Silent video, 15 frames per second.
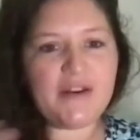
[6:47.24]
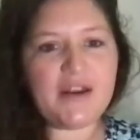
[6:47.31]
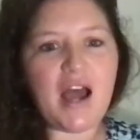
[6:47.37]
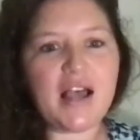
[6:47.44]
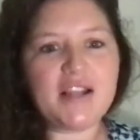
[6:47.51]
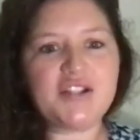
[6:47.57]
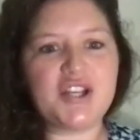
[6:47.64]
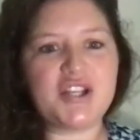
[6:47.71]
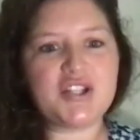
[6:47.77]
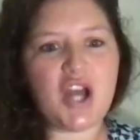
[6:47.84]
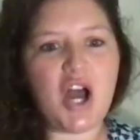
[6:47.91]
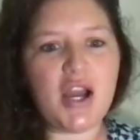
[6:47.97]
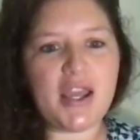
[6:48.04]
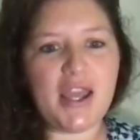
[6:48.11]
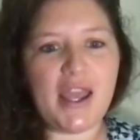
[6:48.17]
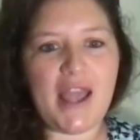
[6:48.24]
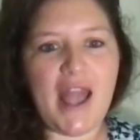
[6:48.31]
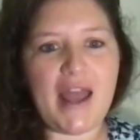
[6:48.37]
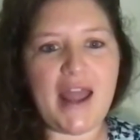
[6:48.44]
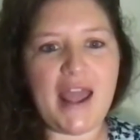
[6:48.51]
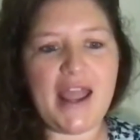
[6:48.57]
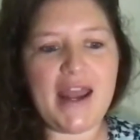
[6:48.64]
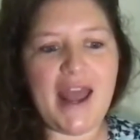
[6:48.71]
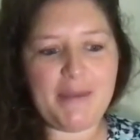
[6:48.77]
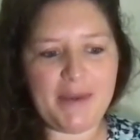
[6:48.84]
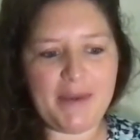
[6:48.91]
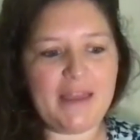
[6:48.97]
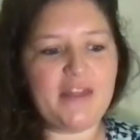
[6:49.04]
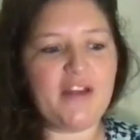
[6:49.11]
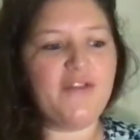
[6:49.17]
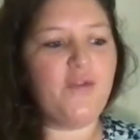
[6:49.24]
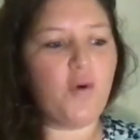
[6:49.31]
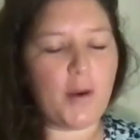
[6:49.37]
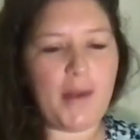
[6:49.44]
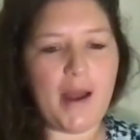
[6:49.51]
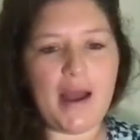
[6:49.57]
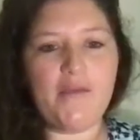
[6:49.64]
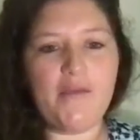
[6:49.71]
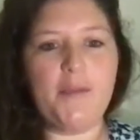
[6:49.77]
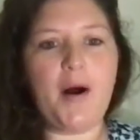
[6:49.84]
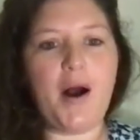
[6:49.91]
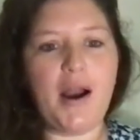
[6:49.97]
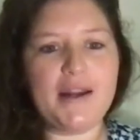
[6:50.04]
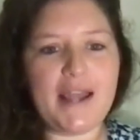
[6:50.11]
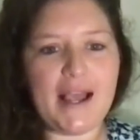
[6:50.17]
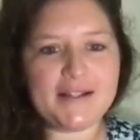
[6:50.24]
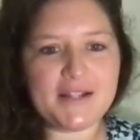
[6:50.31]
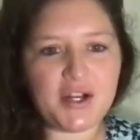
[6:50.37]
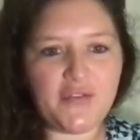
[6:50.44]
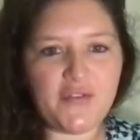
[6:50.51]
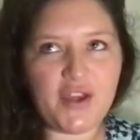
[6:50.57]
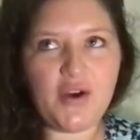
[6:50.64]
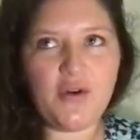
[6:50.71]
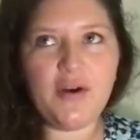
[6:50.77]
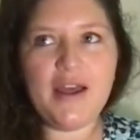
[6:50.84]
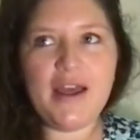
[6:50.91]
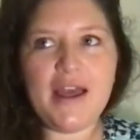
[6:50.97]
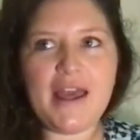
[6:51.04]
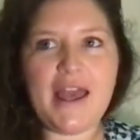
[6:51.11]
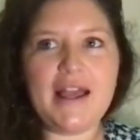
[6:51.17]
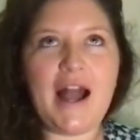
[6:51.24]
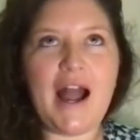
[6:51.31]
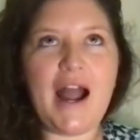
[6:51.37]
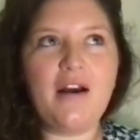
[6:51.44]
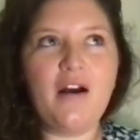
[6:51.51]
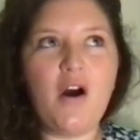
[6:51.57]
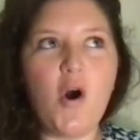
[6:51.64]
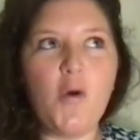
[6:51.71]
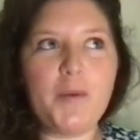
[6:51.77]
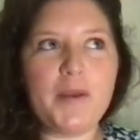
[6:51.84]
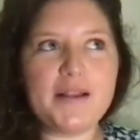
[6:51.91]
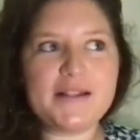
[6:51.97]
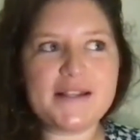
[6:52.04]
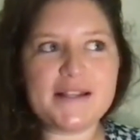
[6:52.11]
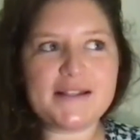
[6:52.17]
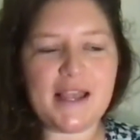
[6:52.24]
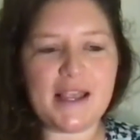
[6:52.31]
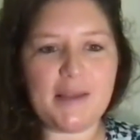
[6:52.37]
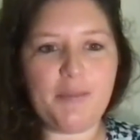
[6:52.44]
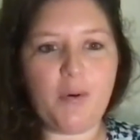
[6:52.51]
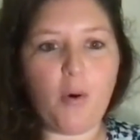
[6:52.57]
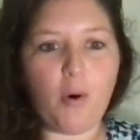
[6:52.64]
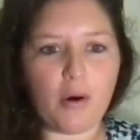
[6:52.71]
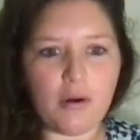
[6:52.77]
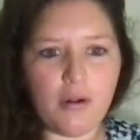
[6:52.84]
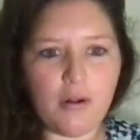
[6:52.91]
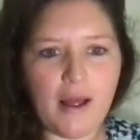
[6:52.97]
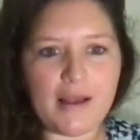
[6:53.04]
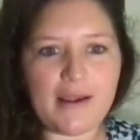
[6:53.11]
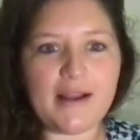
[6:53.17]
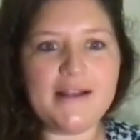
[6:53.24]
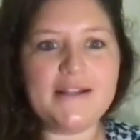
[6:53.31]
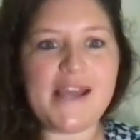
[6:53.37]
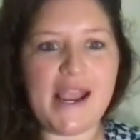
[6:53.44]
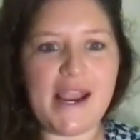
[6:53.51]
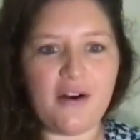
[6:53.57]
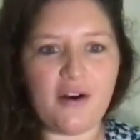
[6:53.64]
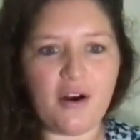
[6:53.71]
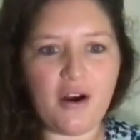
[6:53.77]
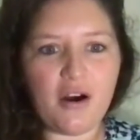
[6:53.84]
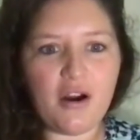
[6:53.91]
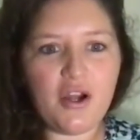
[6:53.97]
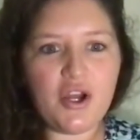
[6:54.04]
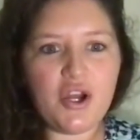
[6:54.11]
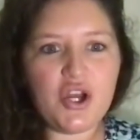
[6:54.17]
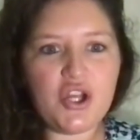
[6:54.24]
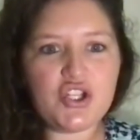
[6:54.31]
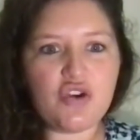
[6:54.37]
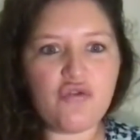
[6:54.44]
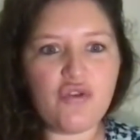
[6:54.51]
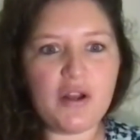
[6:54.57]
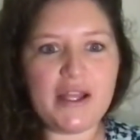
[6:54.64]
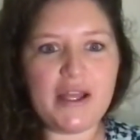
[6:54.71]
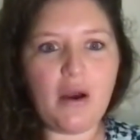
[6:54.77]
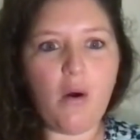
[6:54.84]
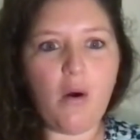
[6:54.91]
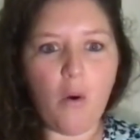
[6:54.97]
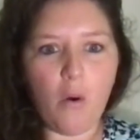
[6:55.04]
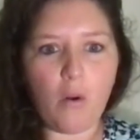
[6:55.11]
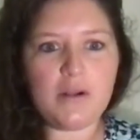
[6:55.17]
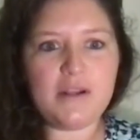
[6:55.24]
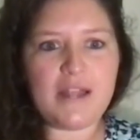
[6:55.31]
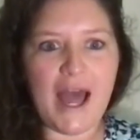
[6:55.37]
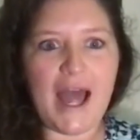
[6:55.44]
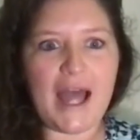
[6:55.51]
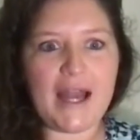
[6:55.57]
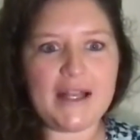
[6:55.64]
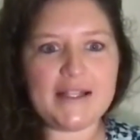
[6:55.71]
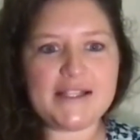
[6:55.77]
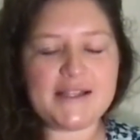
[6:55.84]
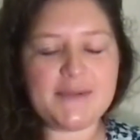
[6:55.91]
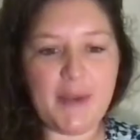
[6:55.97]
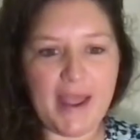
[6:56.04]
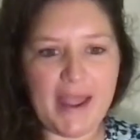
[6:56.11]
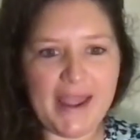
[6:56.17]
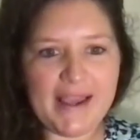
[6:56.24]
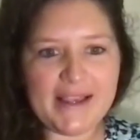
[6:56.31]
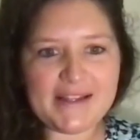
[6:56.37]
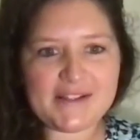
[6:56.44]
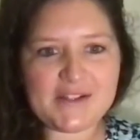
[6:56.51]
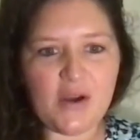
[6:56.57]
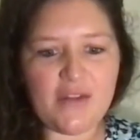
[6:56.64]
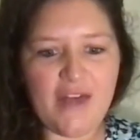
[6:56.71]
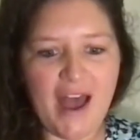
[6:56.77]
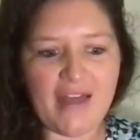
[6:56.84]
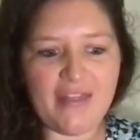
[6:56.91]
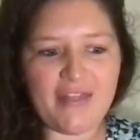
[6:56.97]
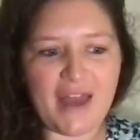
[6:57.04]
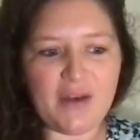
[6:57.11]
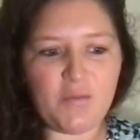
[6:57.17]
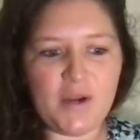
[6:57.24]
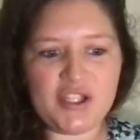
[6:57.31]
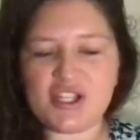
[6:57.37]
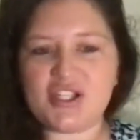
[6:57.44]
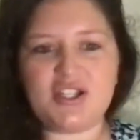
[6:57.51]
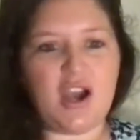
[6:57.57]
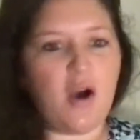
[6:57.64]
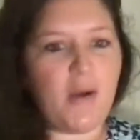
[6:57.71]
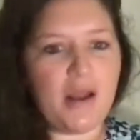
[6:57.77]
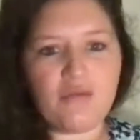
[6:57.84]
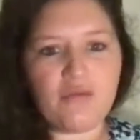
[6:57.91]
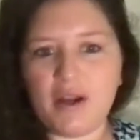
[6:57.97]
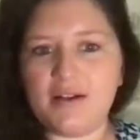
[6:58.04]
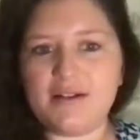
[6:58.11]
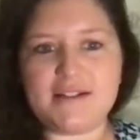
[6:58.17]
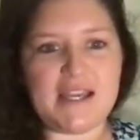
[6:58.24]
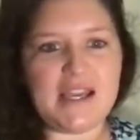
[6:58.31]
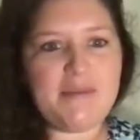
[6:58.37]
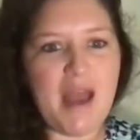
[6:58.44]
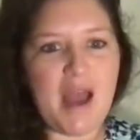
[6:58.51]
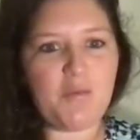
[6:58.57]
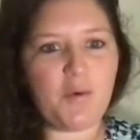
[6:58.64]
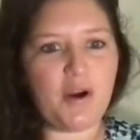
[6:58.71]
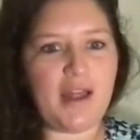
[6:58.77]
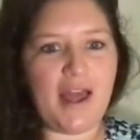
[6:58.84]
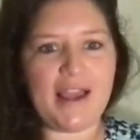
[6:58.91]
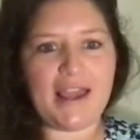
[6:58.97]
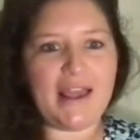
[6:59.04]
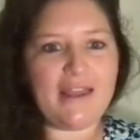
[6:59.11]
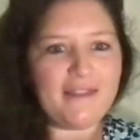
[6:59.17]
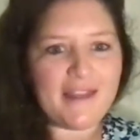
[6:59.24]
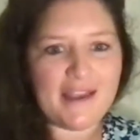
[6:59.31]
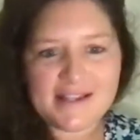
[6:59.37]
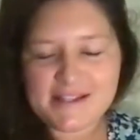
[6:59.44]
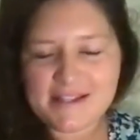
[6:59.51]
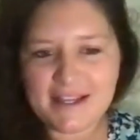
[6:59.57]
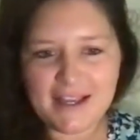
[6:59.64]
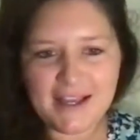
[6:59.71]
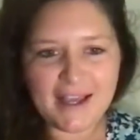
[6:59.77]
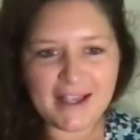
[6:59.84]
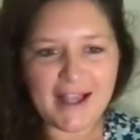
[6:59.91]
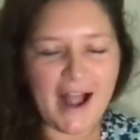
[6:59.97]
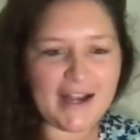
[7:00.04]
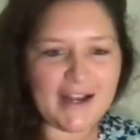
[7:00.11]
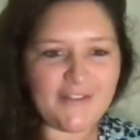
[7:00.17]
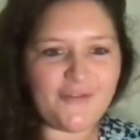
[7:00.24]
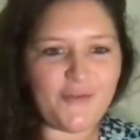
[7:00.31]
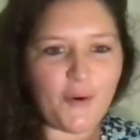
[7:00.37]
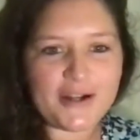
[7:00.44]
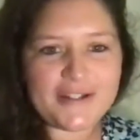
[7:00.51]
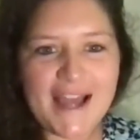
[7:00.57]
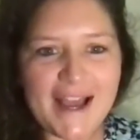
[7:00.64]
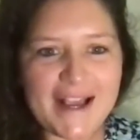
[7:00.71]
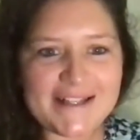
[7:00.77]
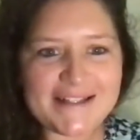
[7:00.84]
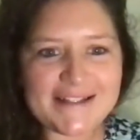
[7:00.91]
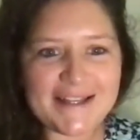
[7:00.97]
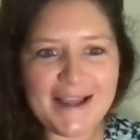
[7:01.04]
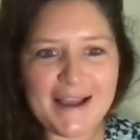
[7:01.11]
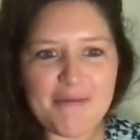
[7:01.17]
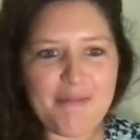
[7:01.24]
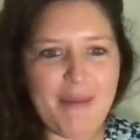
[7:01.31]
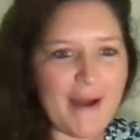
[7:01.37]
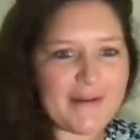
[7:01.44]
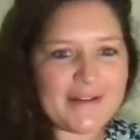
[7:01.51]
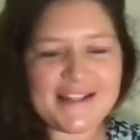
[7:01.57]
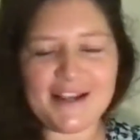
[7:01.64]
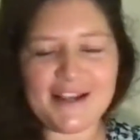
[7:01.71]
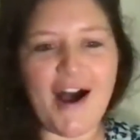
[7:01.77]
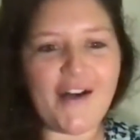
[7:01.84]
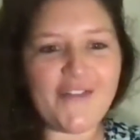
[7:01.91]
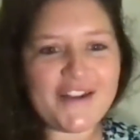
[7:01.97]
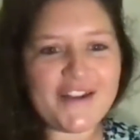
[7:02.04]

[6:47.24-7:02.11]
us just talking and it being the format of a podcast interview, it kind of opens this like portal and container to really hold that space, so that then we just go in real deep and we're like in this kind of vortex bouncing off each